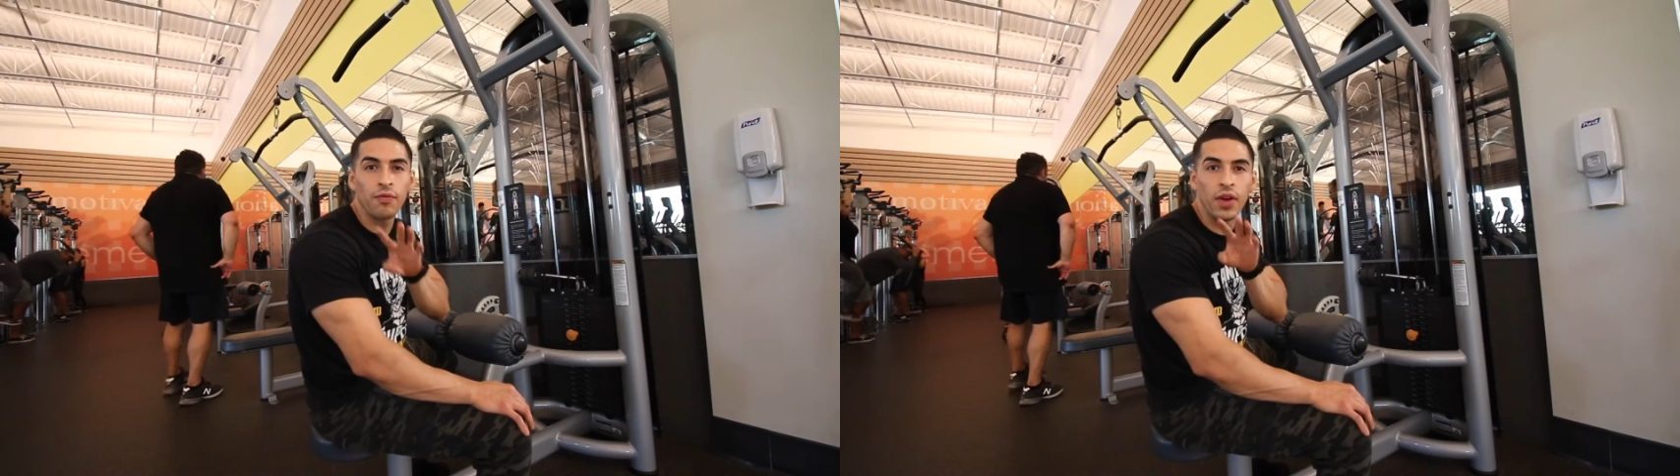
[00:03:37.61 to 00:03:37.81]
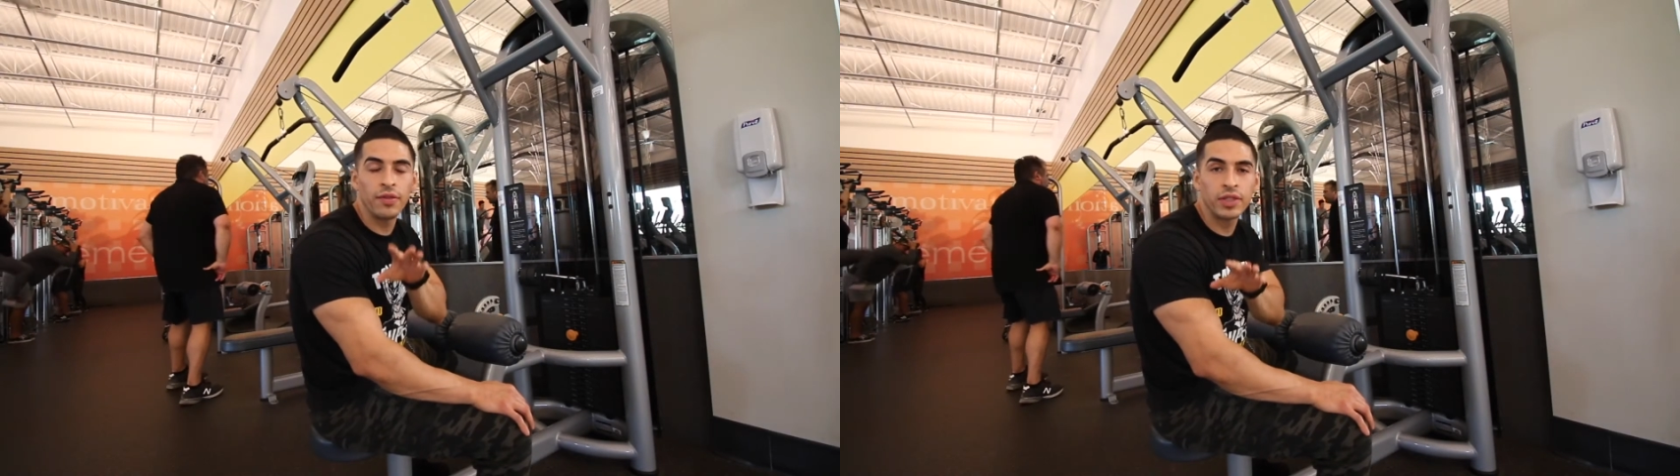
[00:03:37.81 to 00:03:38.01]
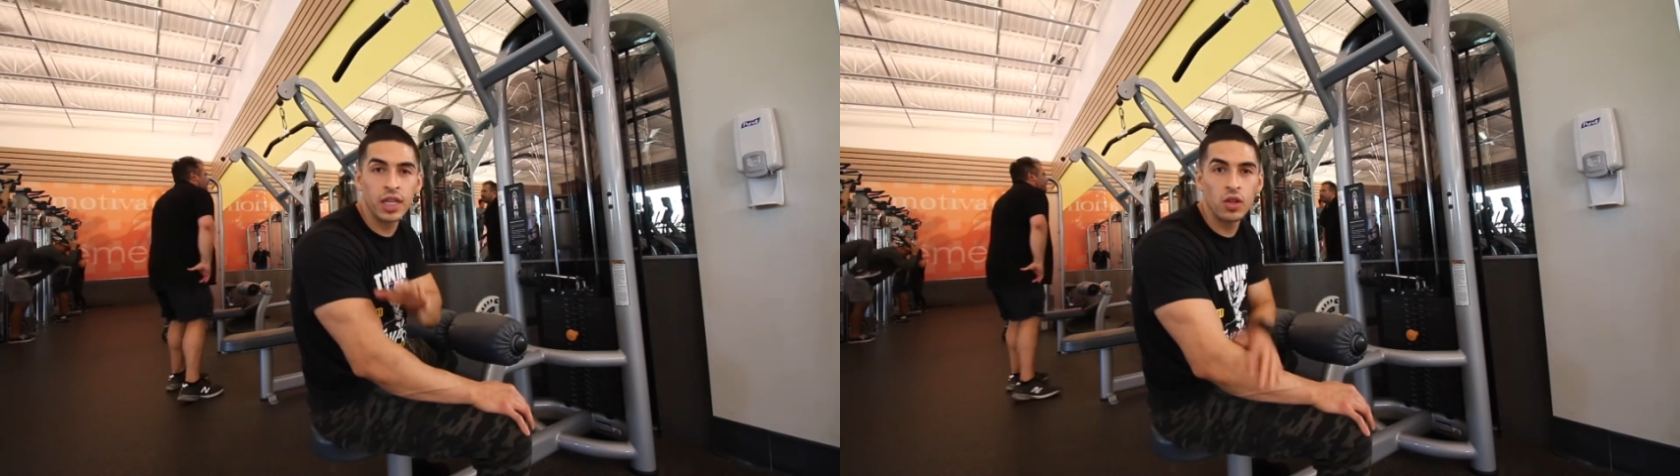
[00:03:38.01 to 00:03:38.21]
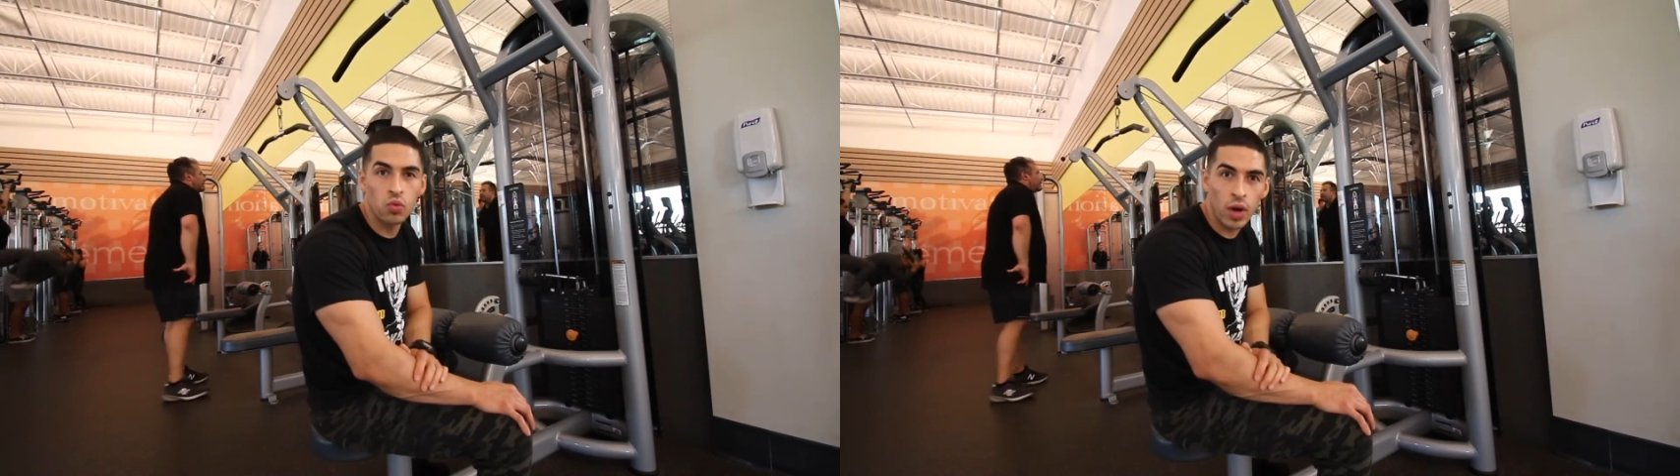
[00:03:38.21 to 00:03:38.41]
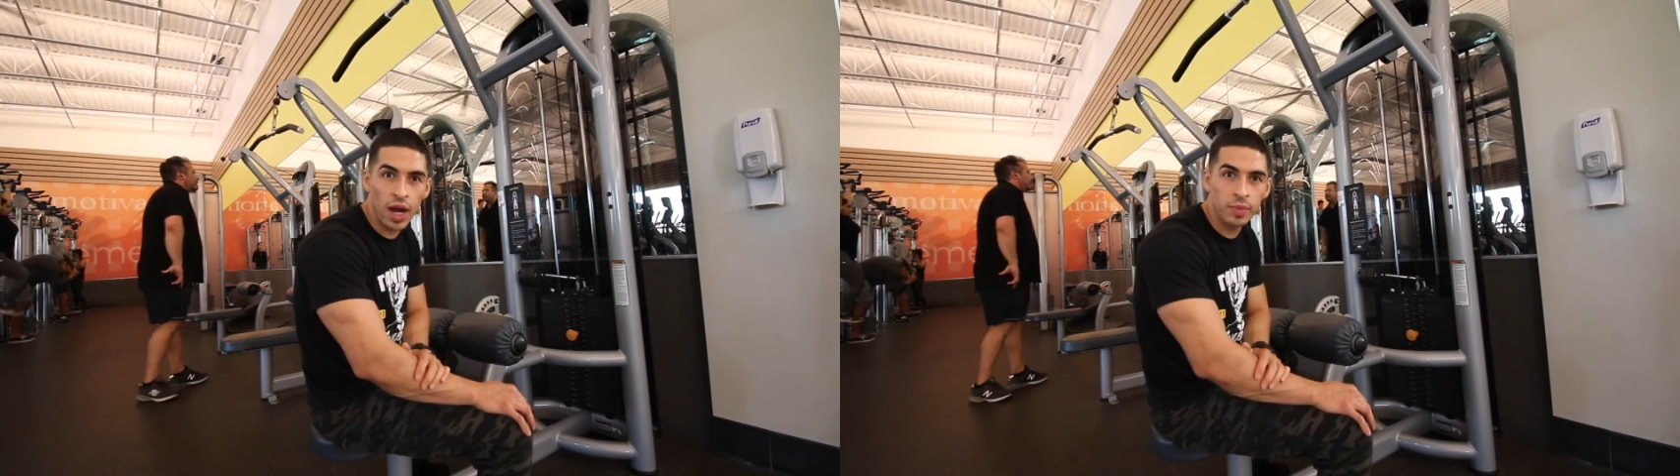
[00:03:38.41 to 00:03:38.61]
15
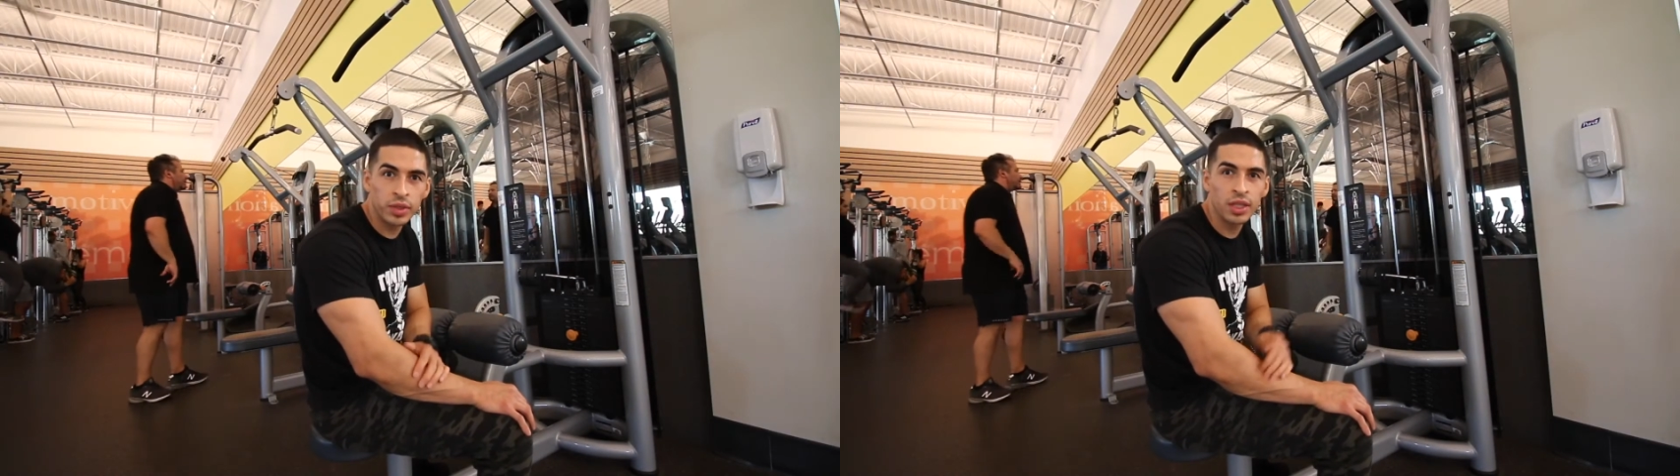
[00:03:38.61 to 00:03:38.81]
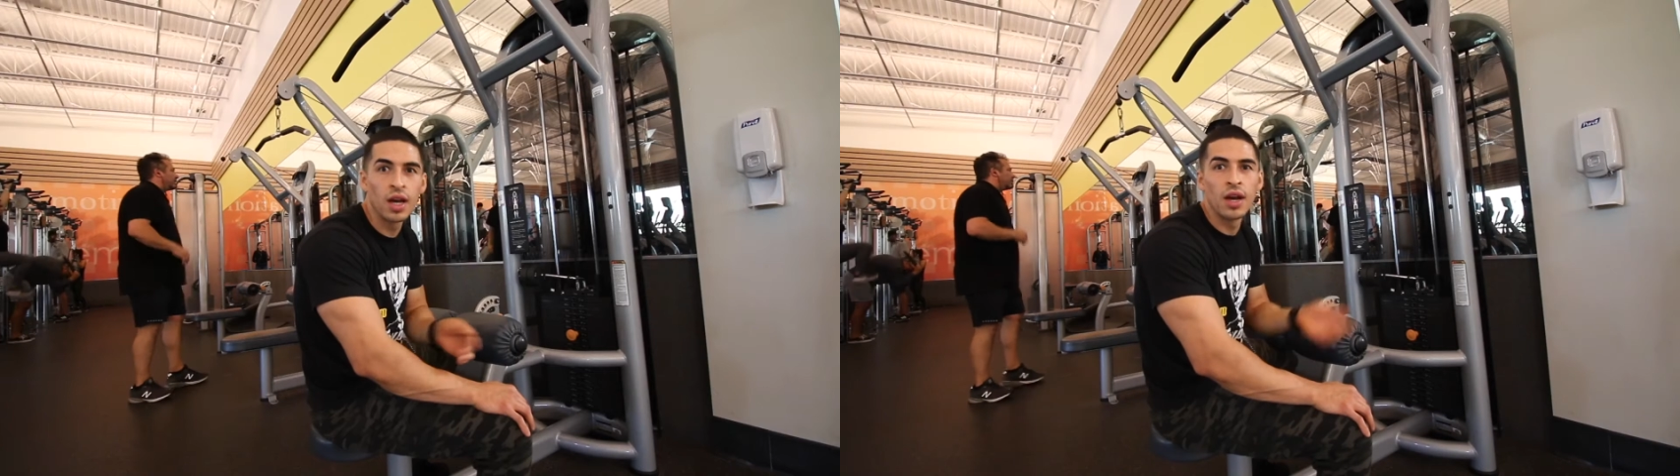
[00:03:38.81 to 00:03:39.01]
reps.